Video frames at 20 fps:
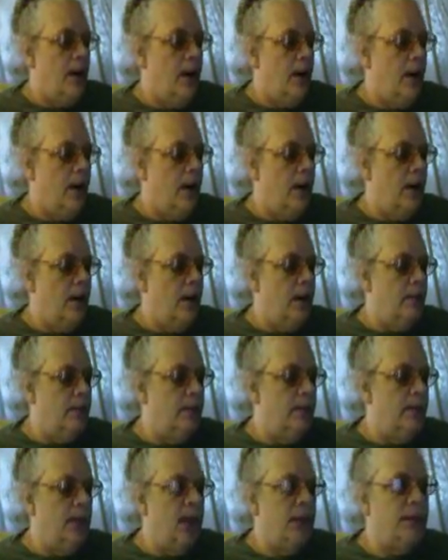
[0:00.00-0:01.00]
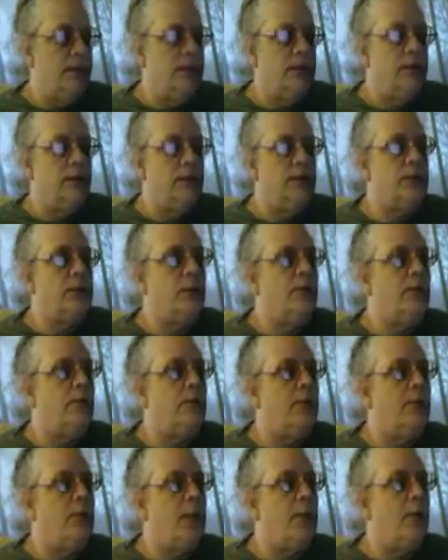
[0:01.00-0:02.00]
I don't
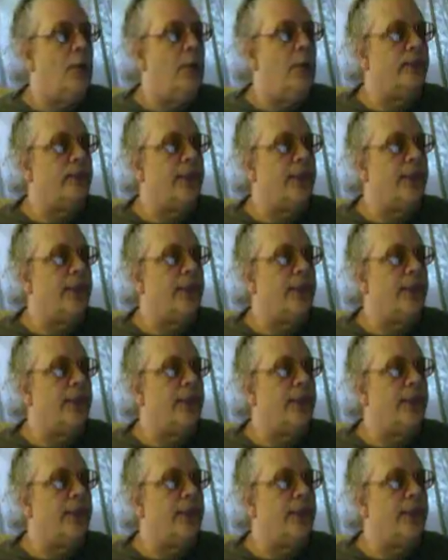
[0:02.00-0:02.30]
remember off